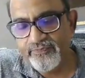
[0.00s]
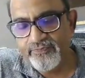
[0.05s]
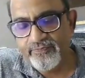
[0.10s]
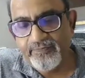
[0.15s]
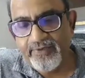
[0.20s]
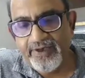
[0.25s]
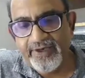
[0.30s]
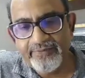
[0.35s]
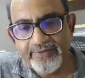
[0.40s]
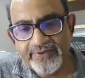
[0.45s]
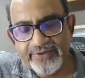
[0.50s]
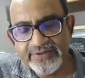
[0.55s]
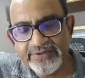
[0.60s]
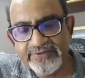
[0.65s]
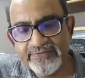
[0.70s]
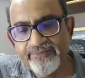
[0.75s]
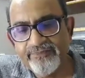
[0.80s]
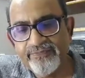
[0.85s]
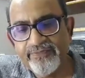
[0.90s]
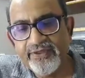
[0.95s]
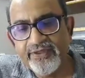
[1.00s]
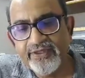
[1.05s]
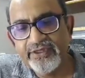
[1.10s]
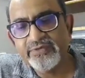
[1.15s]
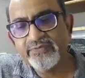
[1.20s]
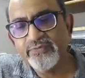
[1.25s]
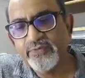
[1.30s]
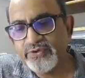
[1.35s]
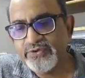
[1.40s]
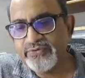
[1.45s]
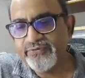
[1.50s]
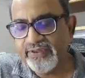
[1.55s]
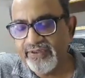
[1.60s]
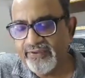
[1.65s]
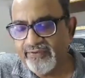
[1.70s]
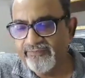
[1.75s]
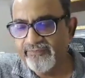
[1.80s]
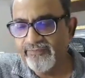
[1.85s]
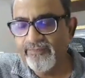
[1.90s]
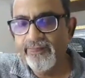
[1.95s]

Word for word: members, is most welcome.